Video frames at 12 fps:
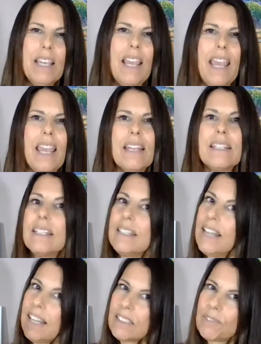And in
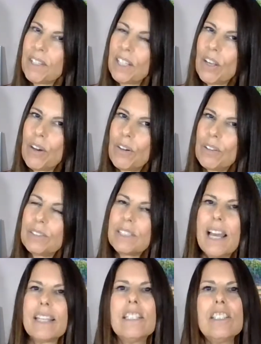next videos,
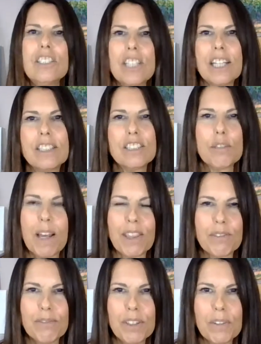I'm going to share some
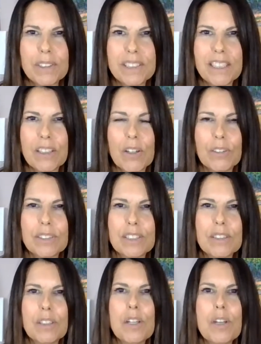other frequency codes.